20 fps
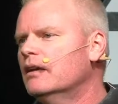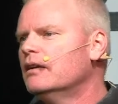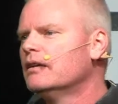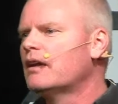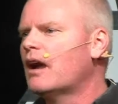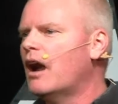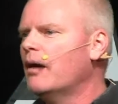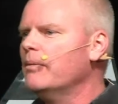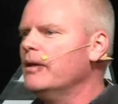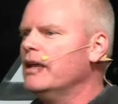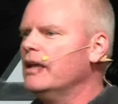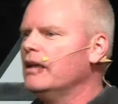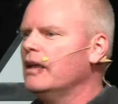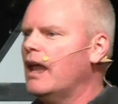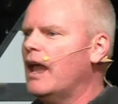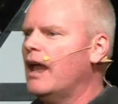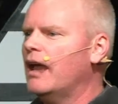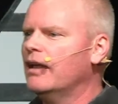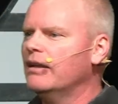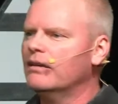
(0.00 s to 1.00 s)
coming
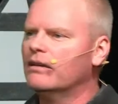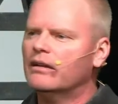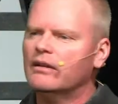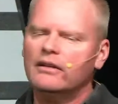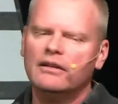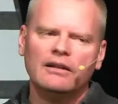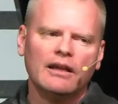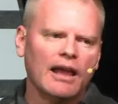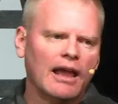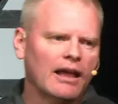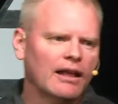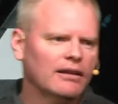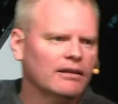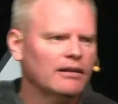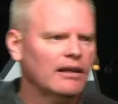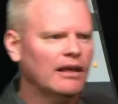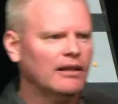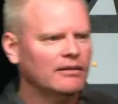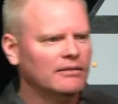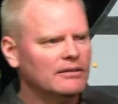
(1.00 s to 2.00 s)
and, and,
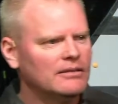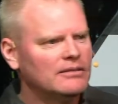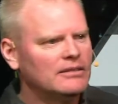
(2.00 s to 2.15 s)
and